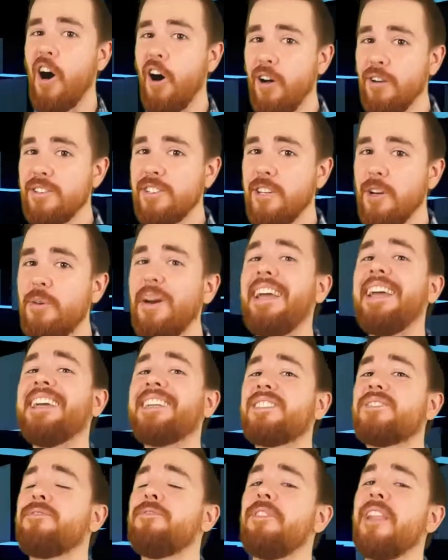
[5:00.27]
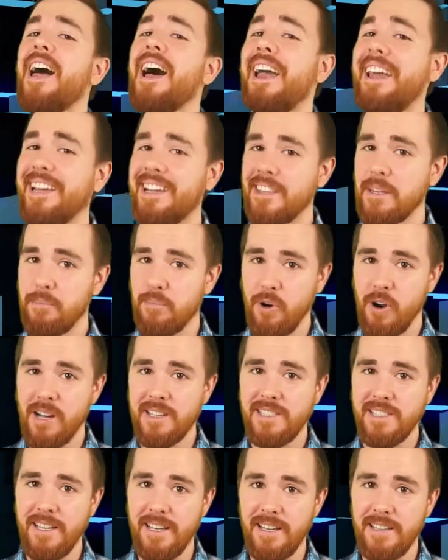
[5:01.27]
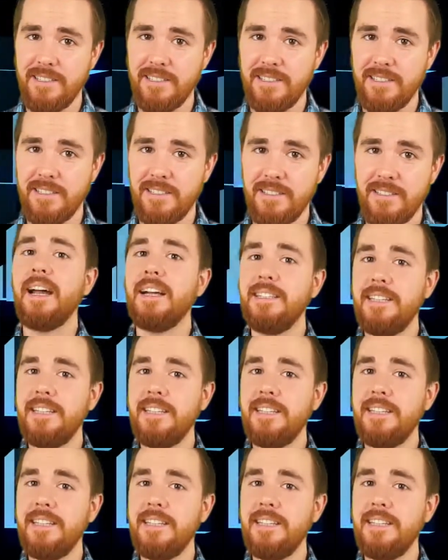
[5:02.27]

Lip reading: Also, it gets flying in the process.